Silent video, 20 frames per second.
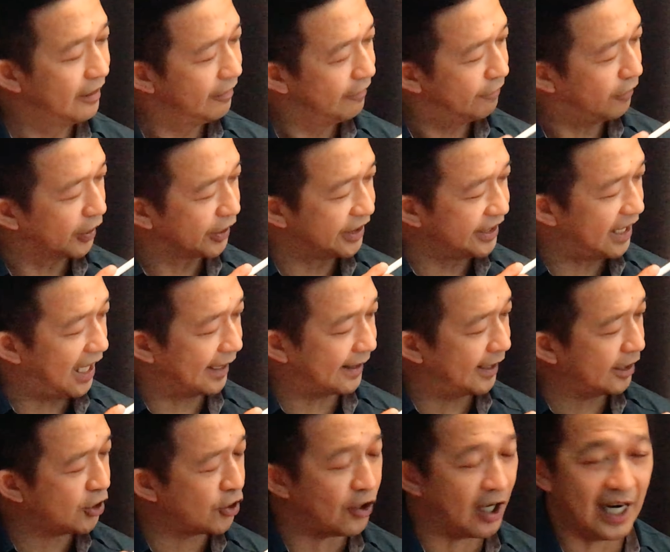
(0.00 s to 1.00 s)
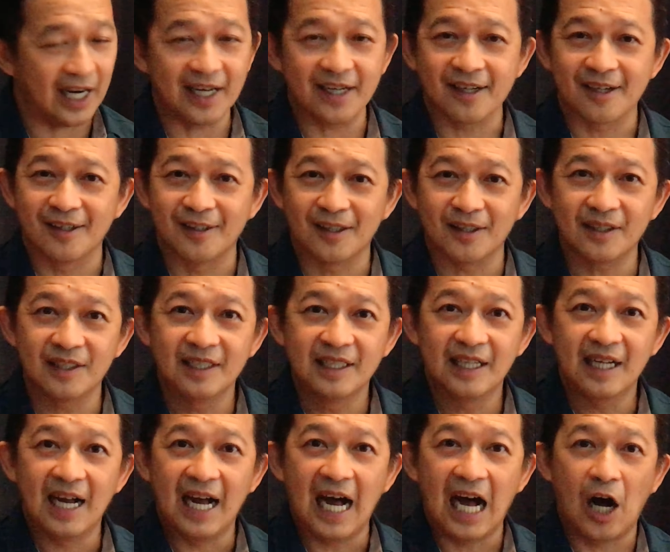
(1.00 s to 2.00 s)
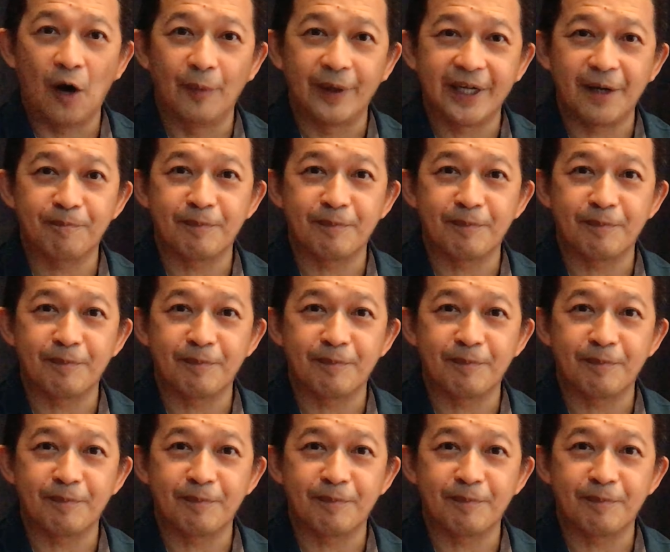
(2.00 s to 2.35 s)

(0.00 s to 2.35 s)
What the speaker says: For the other triangle, how many